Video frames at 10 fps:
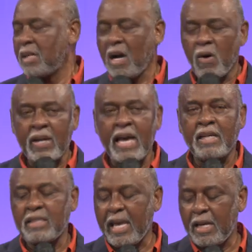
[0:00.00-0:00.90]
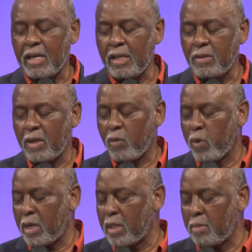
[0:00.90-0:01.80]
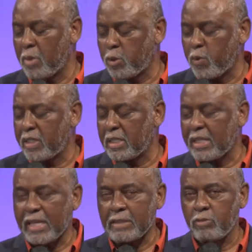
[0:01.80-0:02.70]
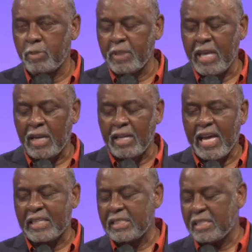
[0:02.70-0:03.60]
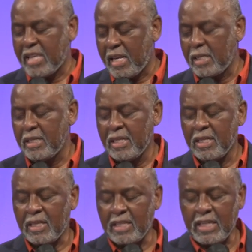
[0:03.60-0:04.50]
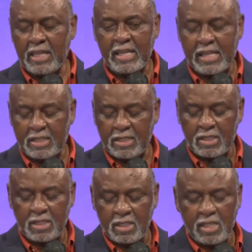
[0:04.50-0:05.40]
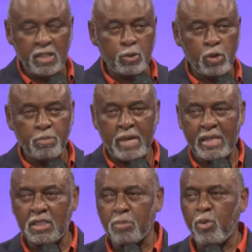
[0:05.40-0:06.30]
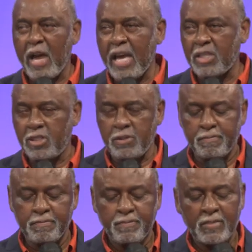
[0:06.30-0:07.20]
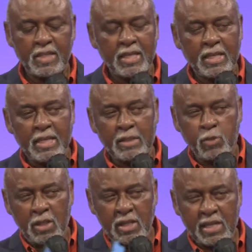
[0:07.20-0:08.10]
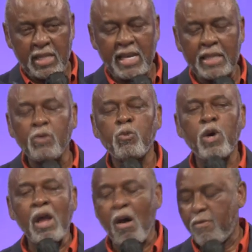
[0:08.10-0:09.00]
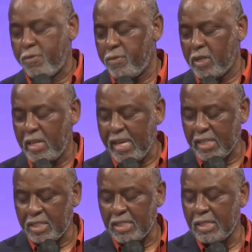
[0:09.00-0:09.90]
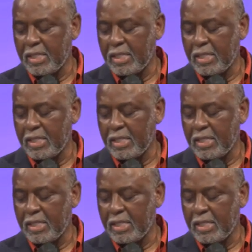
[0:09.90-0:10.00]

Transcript: all kind of data. And, and one of the most recent things, we've been analyzing the data in the elections. And here's what might surprise you. As we're looking at the runoff election,